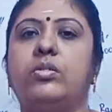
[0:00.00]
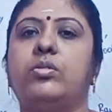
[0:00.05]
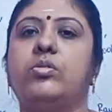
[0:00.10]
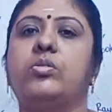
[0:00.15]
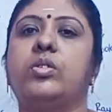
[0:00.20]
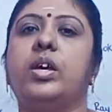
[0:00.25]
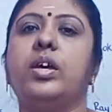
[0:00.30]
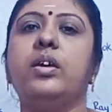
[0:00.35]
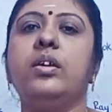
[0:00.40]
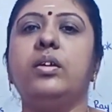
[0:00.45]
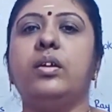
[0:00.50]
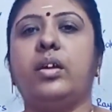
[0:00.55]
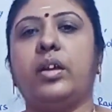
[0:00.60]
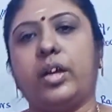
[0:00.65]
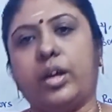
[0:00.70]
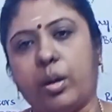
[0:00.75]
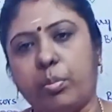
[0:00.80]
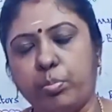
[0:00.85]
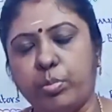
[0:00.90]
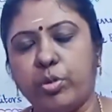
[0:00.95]
to the
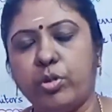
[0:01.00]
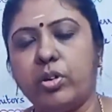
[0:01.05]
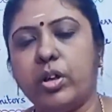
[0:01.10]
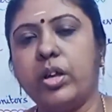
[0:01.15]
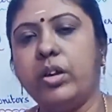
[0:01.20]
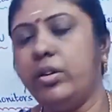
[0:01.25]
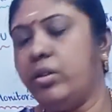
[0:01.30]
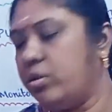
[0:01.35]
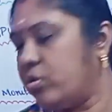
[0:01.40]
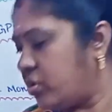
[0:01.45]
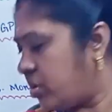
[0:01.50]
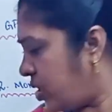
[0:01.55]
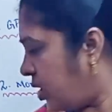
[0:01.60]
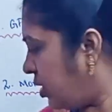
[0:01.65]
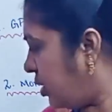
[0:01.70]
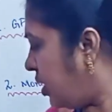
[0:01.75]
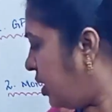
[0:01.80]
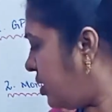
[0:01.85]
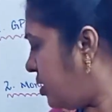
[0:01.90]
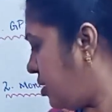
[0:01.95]
computer
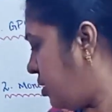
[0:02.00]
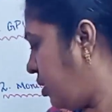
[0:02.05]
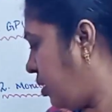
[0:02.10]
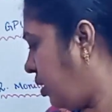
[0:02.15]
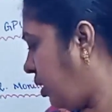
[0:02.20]
using this